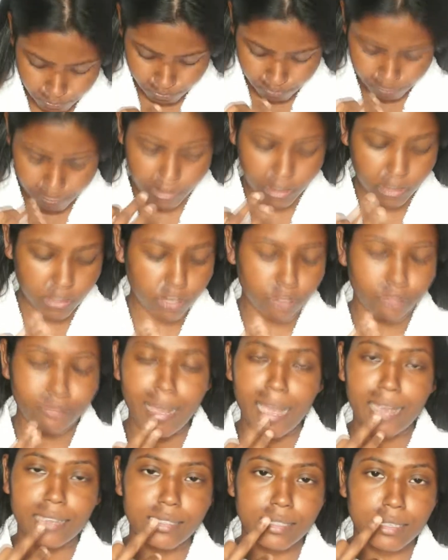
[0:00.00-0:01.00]
because of my
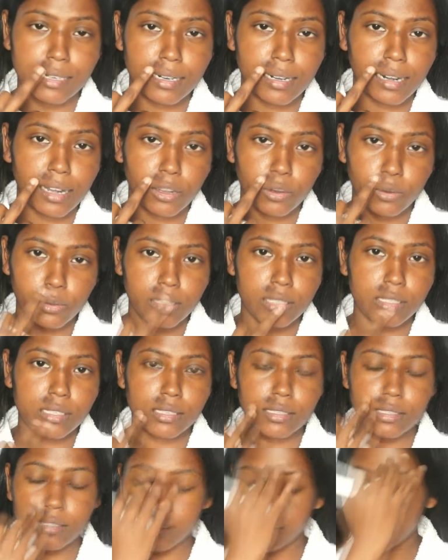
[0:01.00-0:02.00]
accident, like, you know, this
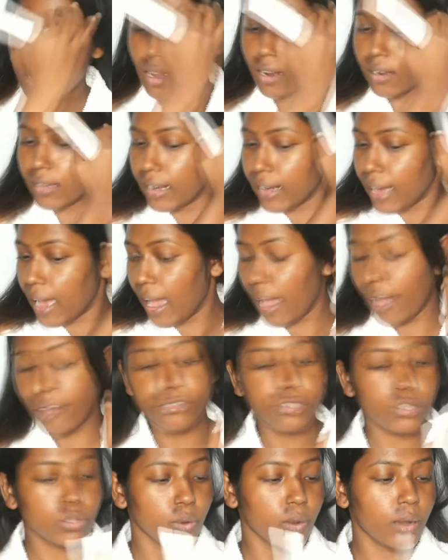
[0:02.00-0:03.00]
is the scar that I have,
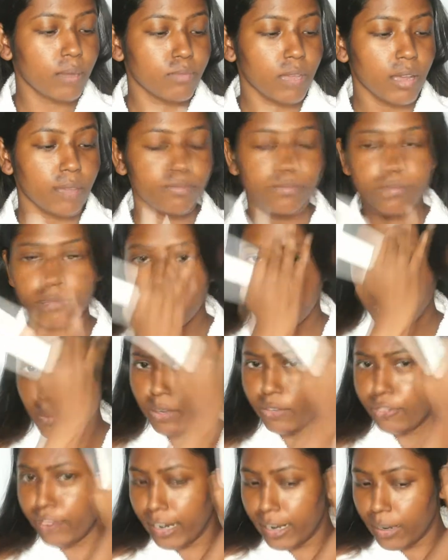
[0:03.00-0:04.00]
so it will
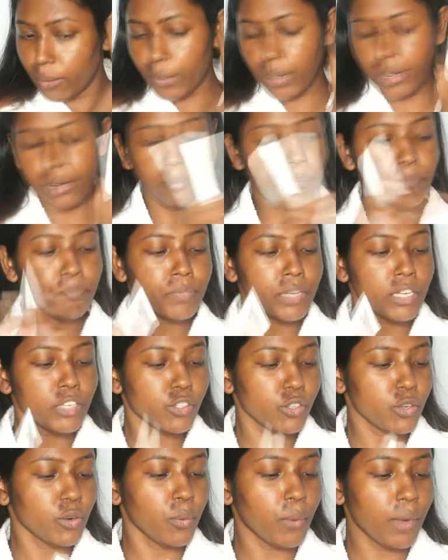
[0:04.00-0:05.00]
fade away,
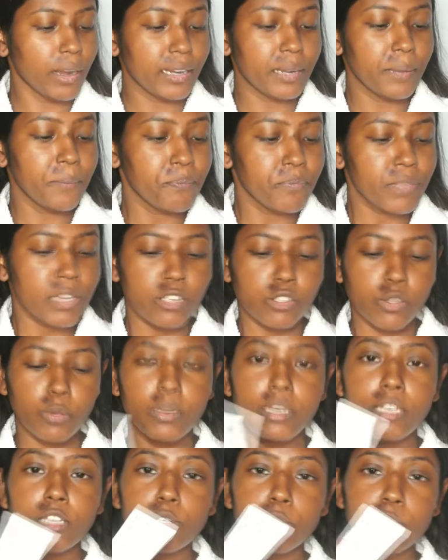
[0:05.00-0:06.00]
so don't worry. So
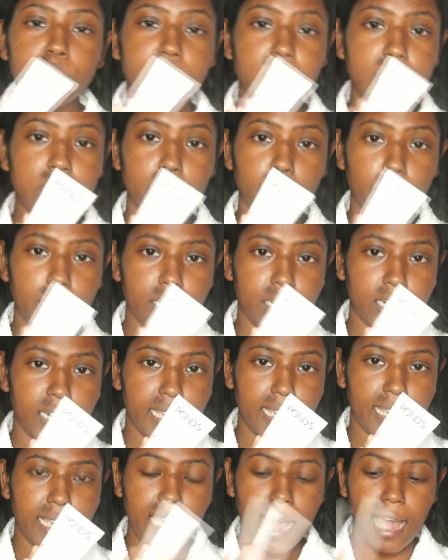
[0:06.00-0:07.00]
we'll use this one
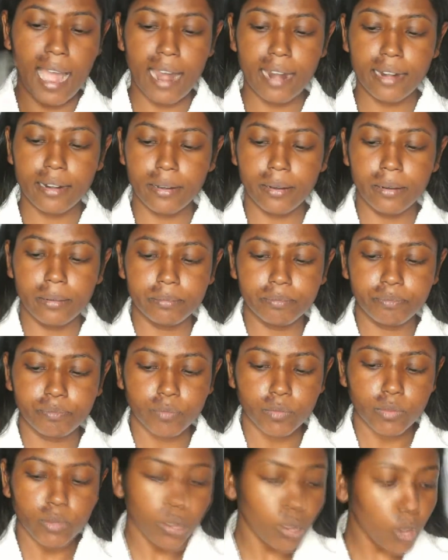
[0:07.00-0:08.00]
today, and
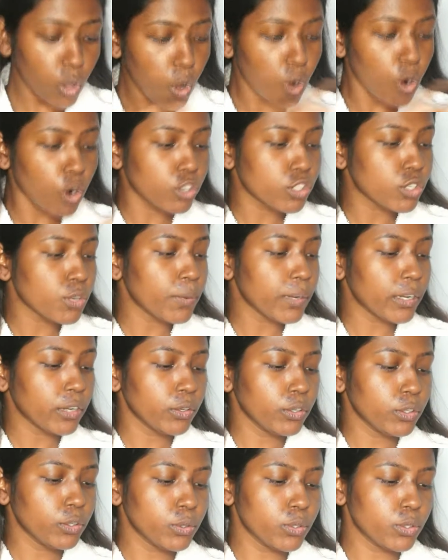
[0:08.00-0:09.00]
also we're
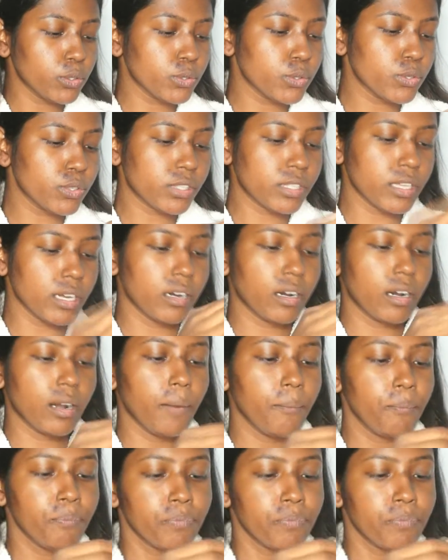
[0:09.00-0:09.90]
going to use the